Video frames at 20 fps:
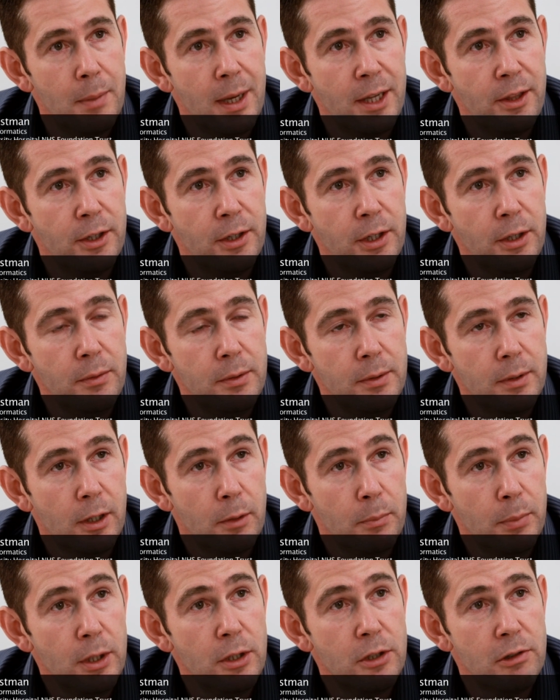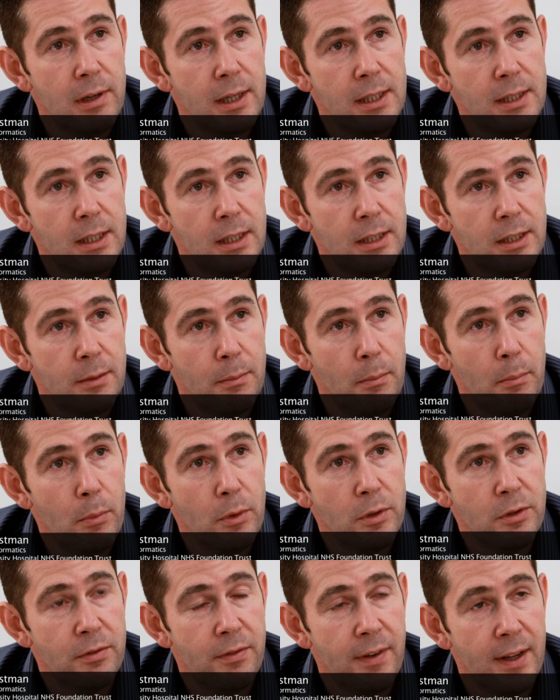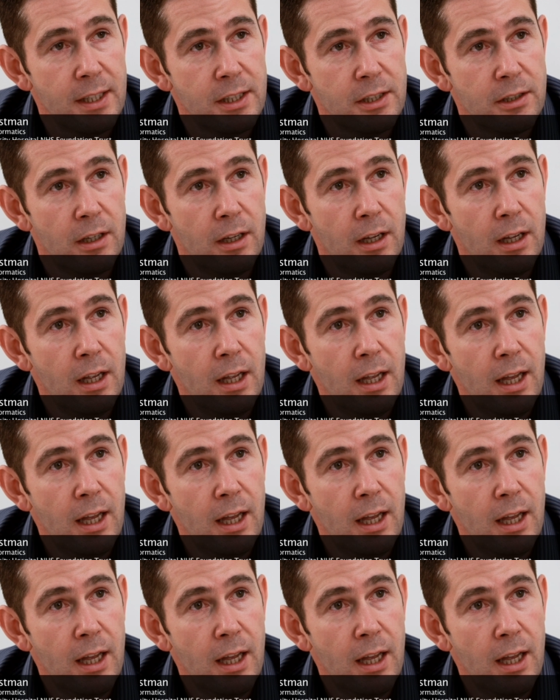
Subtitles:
make the new computerised system much faster